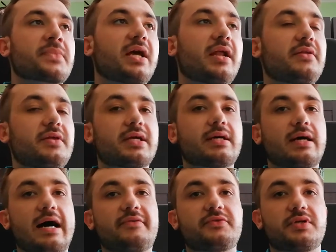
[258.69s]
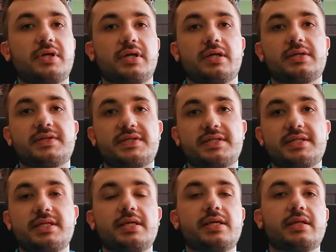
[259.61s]
And I think after
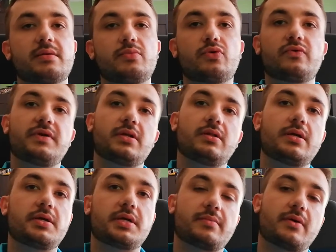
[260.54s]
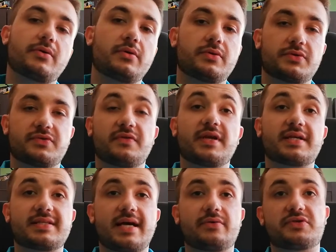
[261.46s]
seeing the movie and learning about all those
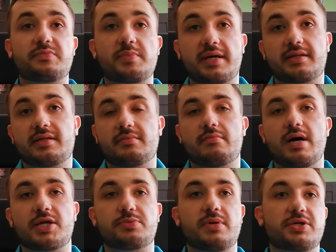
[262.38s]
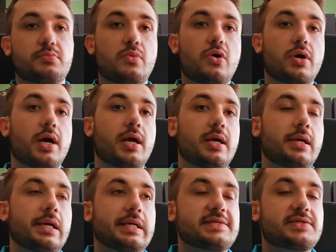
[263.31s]
things, I respect him much, much more.
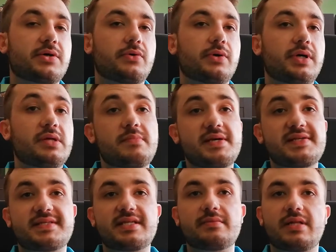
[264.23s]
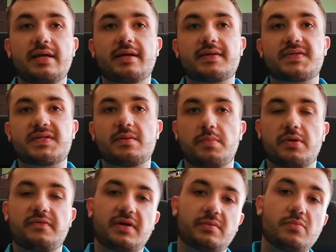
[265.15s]
So it may seem like it's the
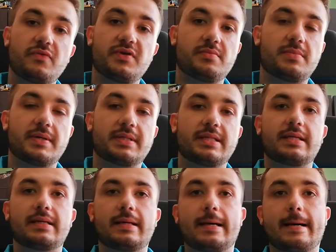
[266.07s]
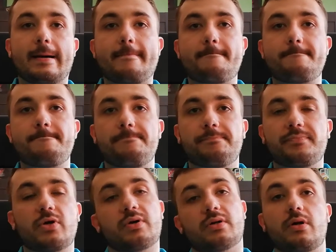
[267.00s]
perfect movie, but,
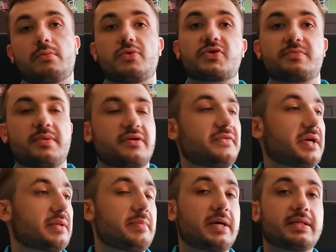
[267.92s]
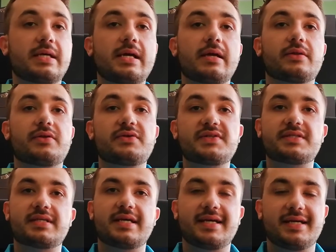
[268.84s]
well, almost perfect, but there
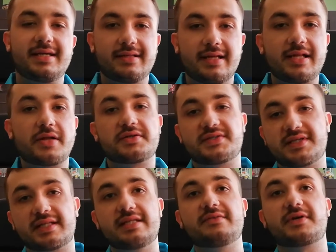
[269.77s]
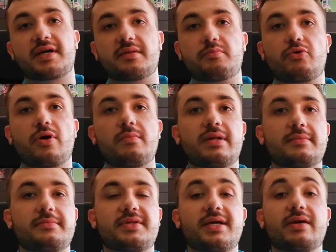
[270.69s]
is another significant
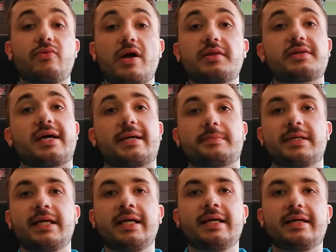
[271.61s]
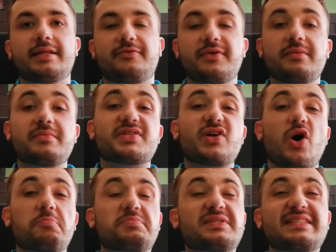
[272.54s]
problem, the runtime. The film is
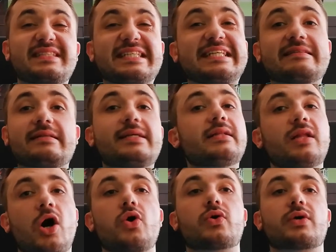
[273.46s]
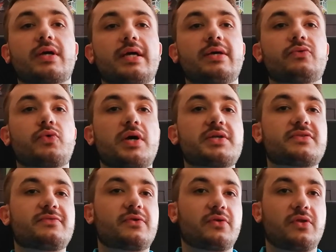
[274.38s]
obscenely long. It
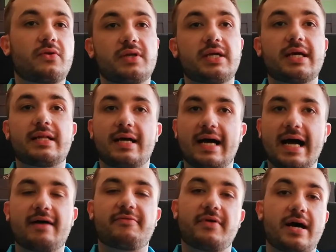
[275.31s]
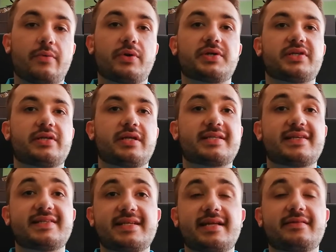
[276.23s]
runs for 3.5 hours. And as
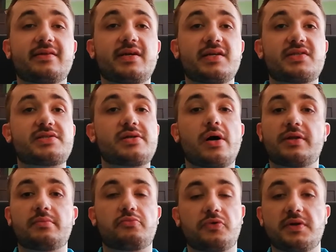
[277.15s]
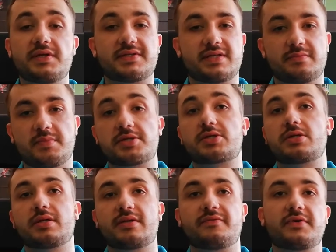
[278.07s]
I said, it's not a breeze,
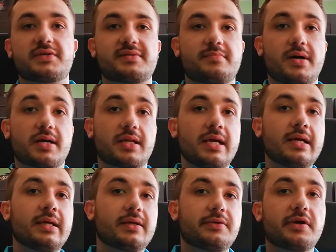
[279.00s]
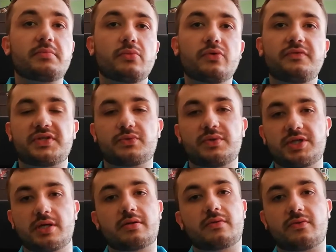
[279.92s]
especially in the first part. There are movies
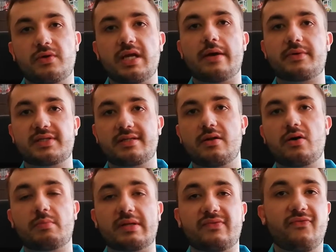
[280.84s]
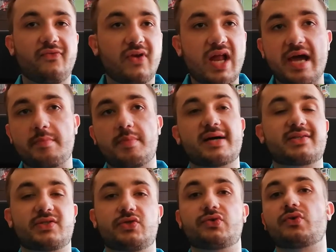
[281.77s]
which are 3 hours long, but fly
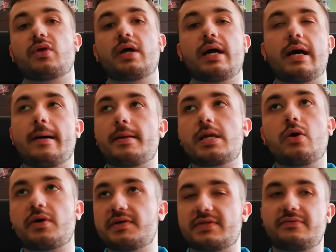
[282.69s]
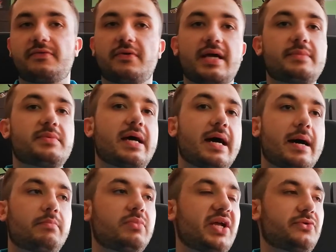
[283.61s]
past you. Lawrence of
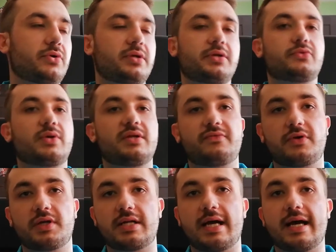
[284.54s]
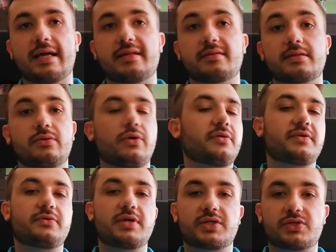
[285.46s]
Arabia, Blade Runner 2049, Lord of
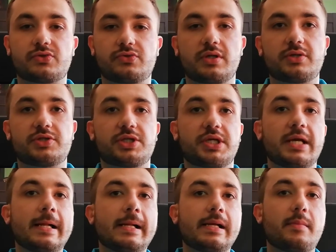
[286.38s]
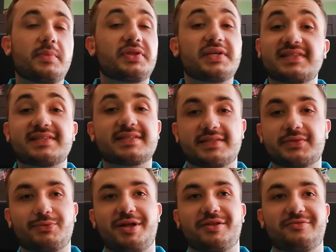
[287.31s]
the Rings trilogy. This
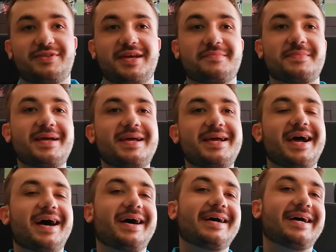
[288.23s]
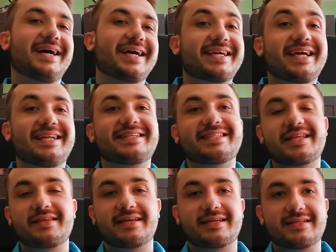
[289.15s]
isn't one of them. Again, as I
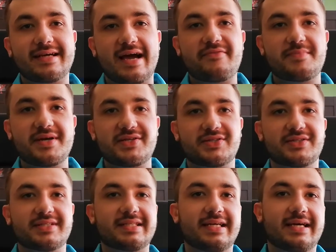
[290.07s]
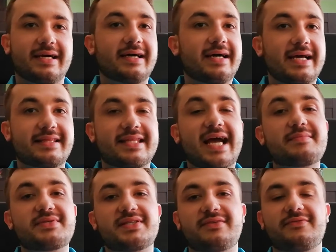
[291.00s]
think I've mentioned, at
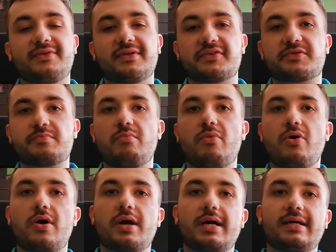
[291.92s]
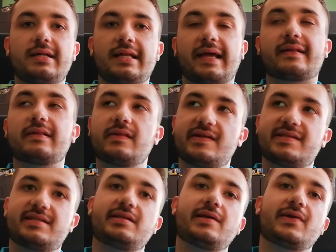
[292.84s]
times it feels more like
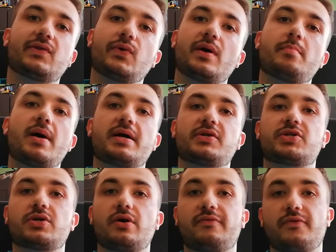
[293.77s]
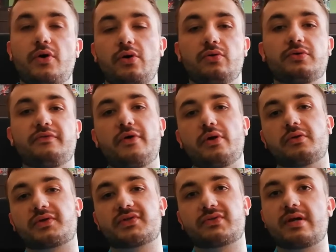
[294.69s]
listening to a bunch of old
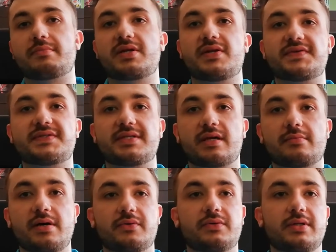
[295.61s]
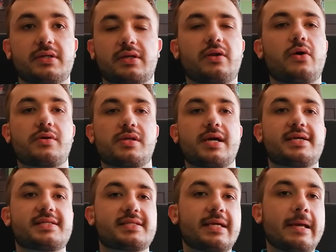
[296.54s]
folks reminiscing about their glory
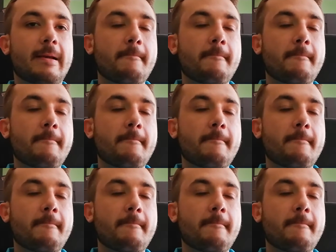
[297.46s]
days.